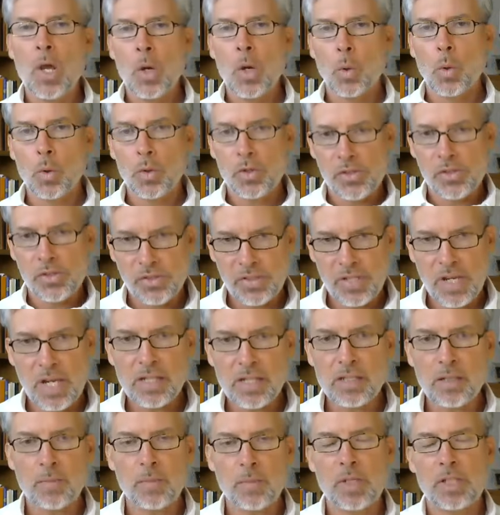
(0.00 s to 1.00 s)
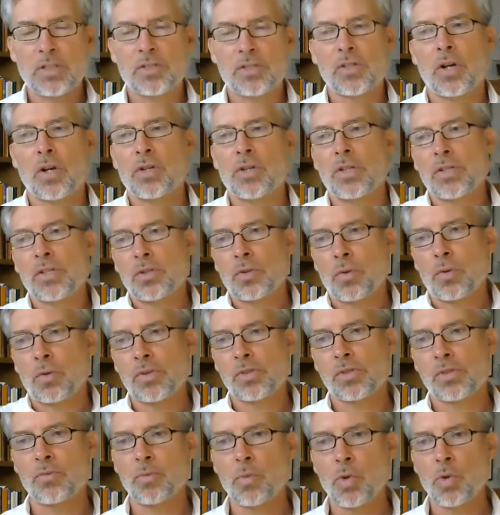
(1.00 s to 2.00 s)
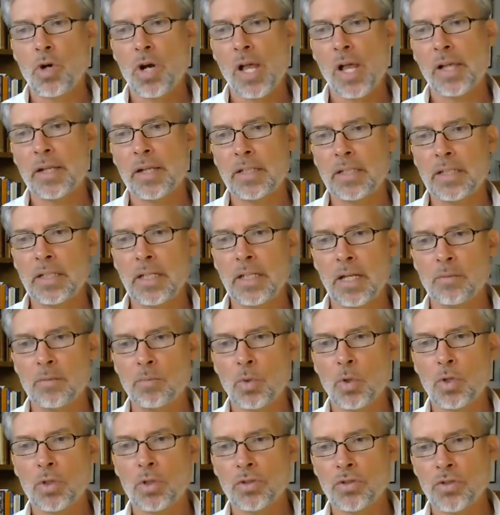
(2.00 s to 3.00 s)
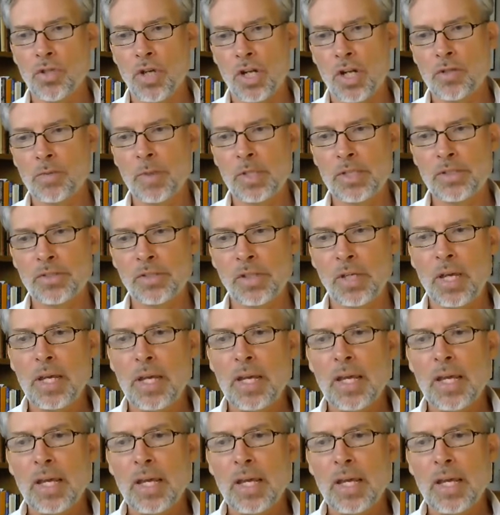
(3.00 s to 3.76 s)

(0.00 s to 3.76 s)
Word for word: or sentiments are the source of morality and moral judgments.